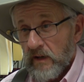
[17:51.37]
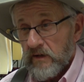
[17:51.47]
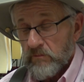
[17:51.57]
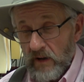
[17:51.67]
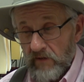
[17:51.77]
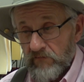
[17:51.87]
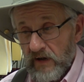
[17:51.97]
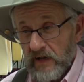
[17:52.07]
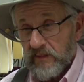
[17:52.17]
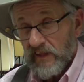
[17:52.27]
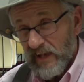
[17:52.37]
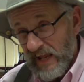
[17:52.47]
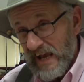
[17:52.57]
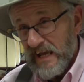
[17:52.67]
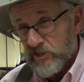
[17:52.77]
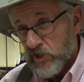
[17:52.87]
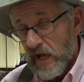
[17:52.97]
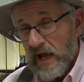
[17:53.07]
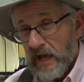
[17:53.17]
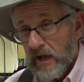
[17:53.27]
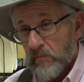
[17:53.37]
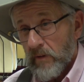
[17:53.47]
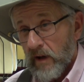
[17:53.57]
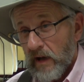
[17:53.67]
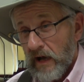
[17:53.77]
As a matter of fact, the last time